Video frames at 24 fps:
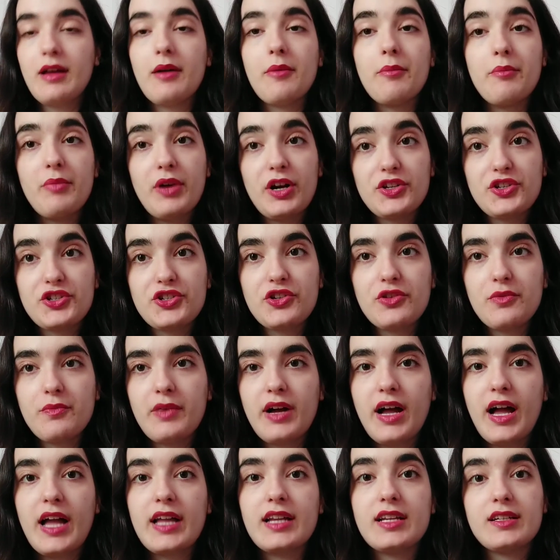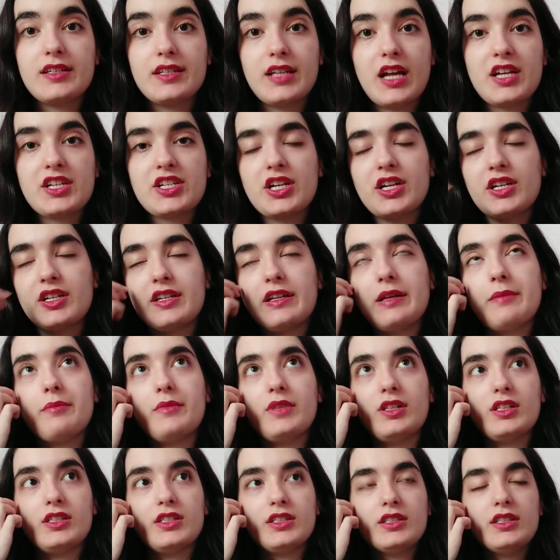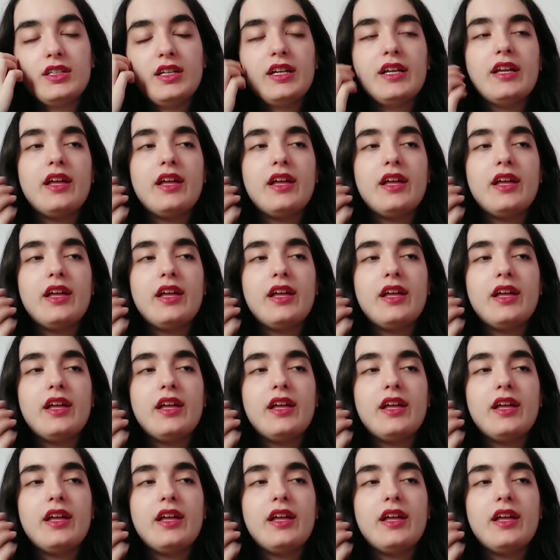Butcher by Natasha T. Miller.